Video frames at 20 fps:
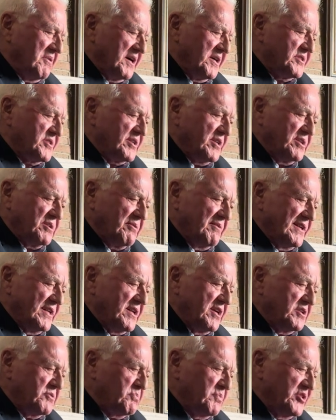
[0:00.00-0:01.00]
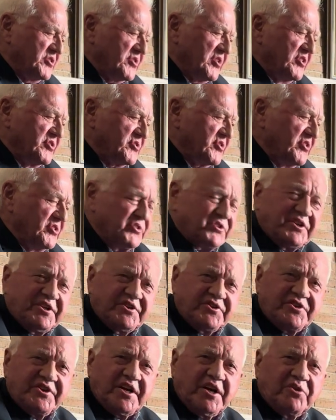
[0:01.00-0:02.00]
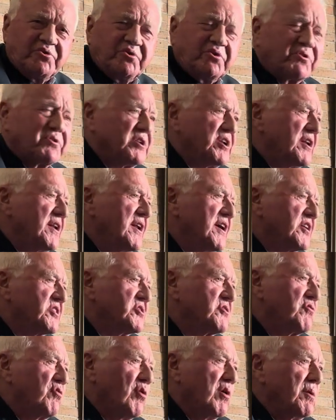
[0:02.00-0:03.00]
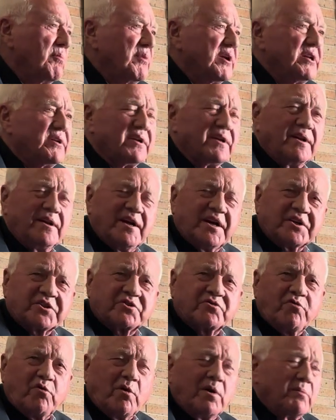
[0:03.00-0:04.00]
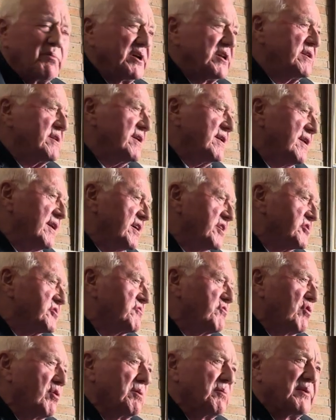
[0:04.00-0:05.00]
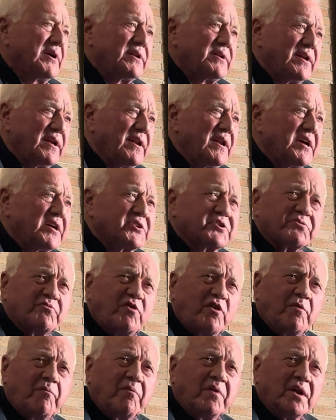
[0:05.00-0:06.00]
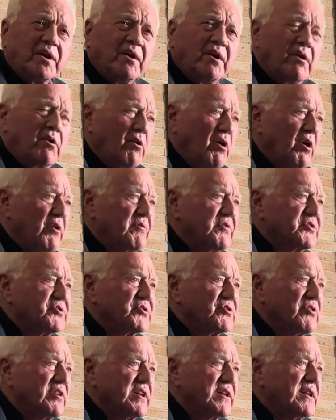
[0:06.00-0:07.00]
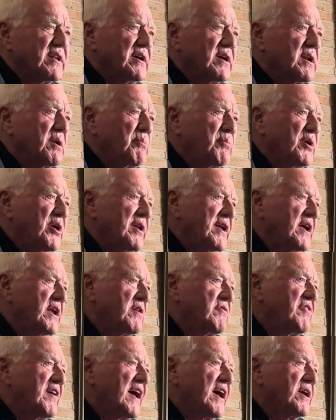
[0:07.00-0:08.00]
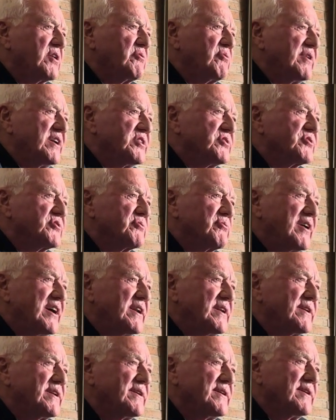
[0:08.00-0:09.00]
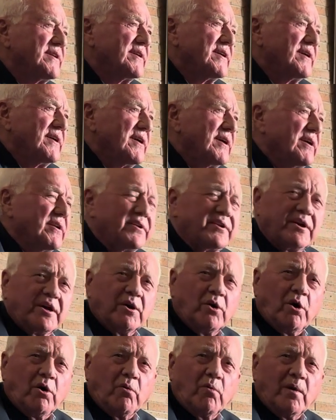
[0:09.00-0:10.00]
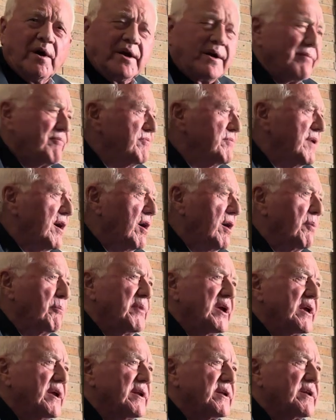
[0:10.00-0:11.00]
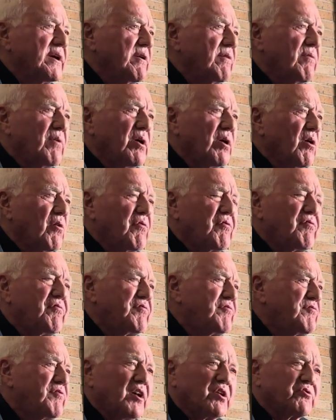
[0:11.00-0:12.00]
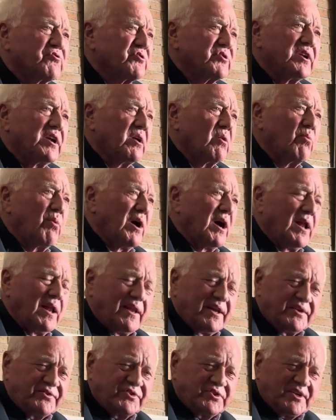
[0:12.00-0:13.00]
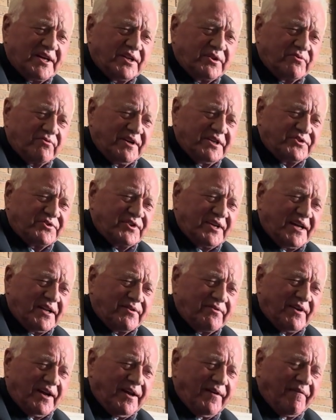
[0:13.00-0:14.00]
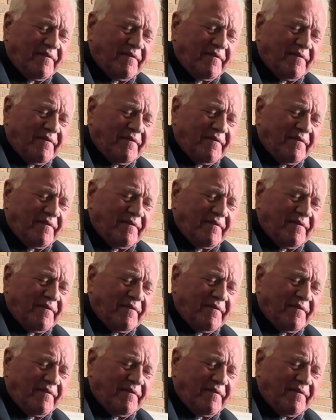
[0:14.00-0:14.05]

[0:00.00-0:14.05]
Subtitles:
I said to him, that business is easy. I took the next foreman, the next foreman, the next foreman, the next foreman. All of a sudden, I had about 8 factories, right? And they all were humming, they were all functioning well, etc., etc.